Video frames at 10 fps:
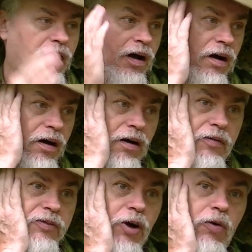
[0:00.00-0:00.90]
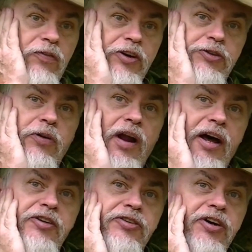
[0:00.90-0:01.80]
No official
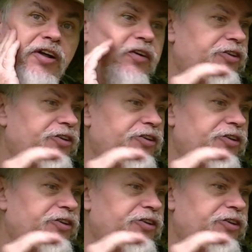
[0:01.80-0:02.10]
classes or nothing.